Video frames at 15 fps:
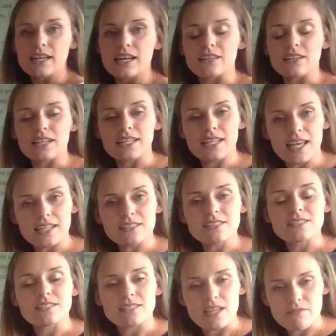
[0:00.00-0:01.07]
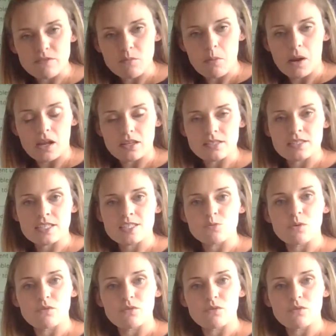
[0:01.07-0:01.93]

And again, 7+,